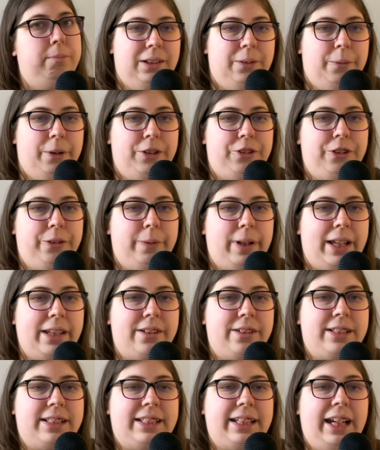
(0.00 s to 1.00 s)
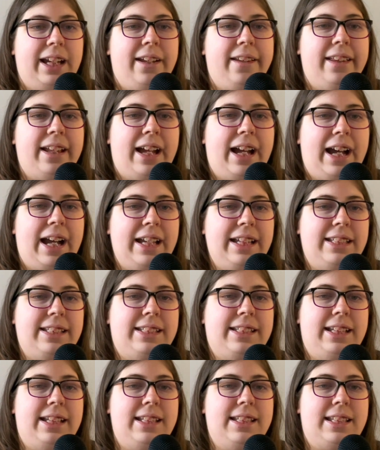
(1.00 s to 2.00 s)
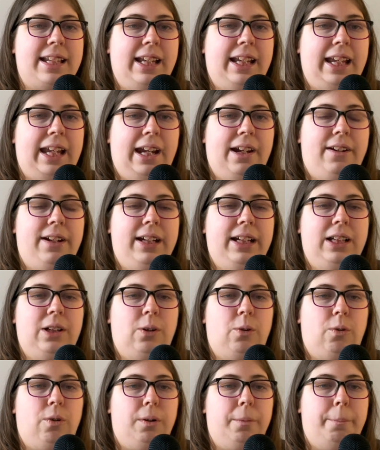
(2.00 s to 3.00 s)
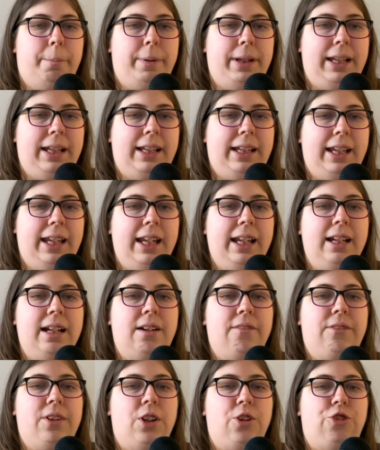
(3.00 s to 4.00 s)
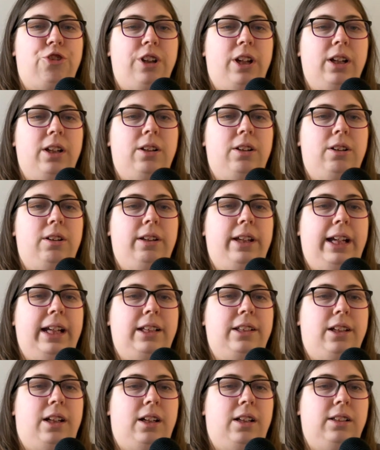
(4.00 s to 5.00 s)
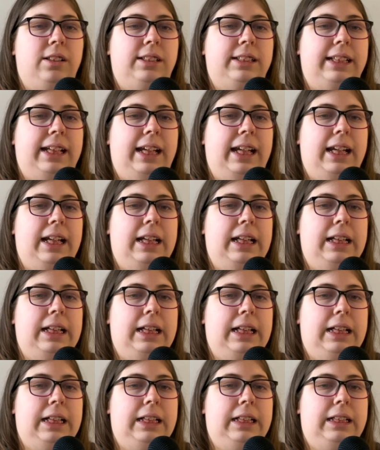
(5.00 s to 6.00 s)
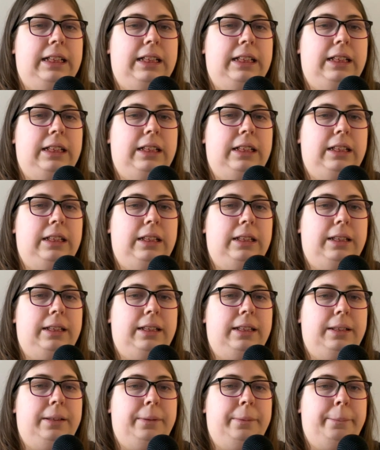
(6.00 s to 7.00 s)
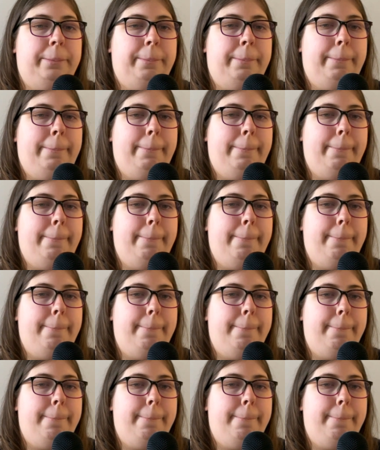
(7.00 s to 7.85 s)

Would you rather sail the high seas like Eric or be king of the jungle like Tarzan? Um